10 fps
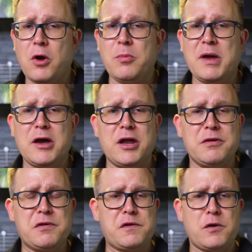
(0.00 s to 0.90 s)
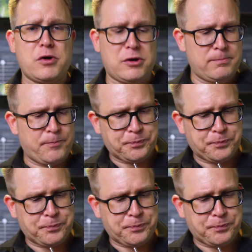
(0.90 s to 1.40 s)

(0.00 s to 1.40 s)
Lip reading: Oh my God, it's so good.